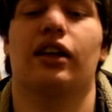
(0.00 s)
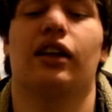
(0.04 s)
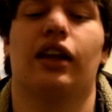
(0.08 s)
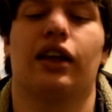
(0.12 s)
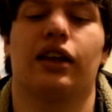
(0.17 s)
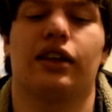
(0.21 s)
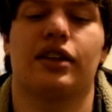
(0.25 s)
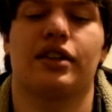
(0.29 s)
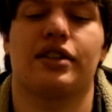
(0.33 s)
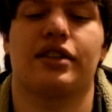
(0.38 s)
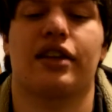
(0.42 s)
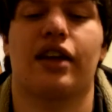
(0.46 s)

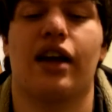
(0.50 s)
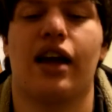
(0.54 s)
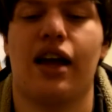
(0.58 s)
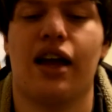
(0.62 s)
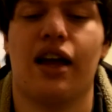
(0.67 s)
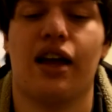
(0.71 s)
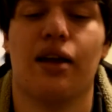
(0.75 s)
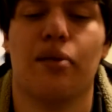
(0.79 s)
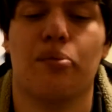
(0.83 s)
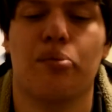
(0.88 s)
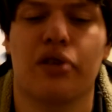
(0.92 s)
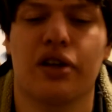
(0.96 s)
Like, this
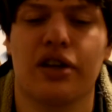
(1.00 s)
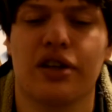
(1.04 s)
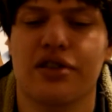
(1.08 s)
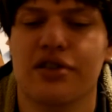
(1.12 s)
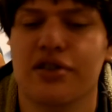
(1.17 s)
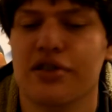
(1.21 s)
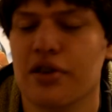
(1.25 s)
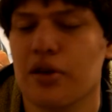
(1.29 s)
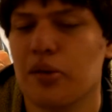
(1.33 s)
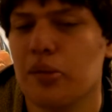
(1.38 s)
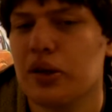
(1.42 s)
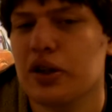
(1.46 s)
guy brings
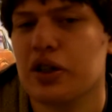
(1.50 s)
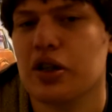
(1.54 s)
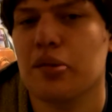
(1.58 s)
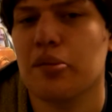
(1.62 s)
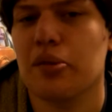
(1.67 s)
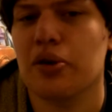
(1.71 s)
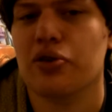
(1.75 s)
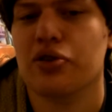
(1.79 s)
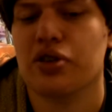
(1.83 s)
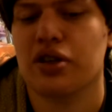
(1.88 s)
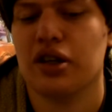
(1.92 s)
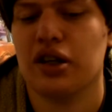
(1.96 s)
so much
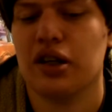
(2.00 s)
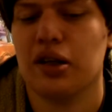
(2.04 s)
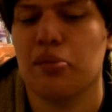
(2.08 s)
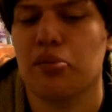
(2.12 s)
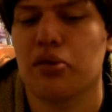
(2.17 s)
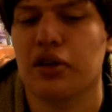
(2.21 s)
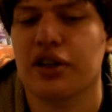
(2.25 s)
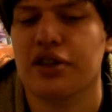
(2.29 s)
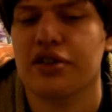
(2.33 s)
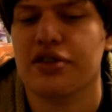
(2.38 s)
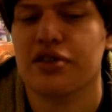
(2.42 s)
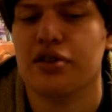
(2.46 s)
emotion, he
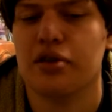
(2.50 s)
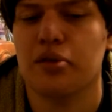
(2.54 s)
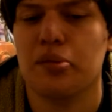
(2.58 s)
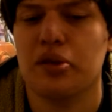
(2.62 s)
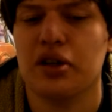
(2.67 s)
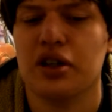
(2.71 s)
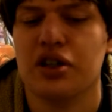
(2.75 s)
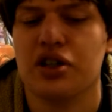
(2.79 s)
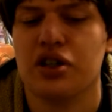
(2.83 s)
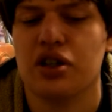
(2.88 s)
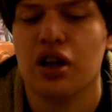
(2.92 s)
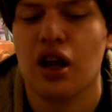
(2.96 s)
brings so
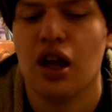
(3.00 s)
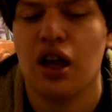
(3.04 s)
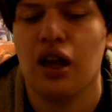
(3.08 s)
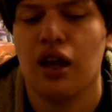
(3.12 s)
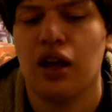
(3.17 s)
much